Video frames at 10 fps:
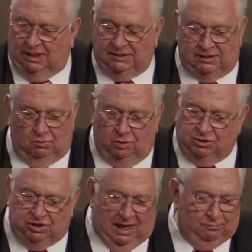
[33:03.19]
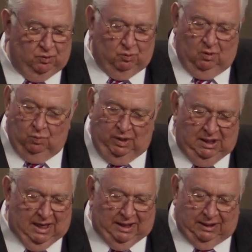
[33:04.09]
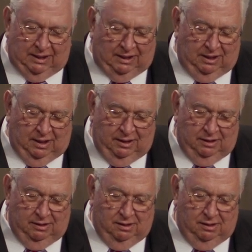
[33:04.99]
I said, we're jammed with what we got to get done.